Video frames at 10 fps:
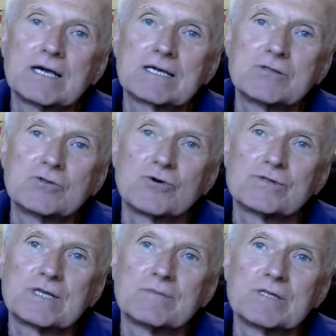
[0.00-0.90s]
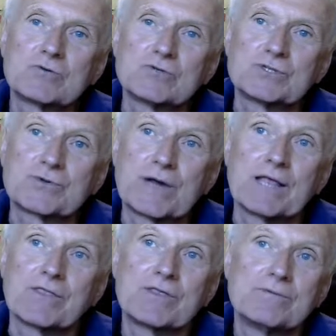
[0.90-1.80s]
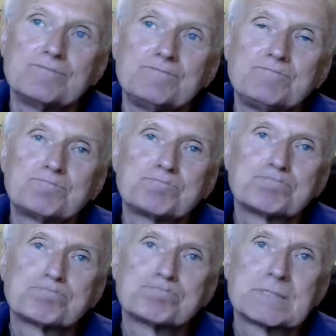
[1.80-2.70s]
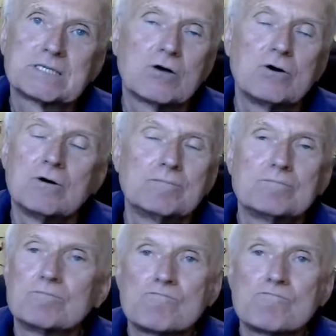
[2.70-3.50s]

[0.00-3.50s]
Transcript: can turn them into strength. So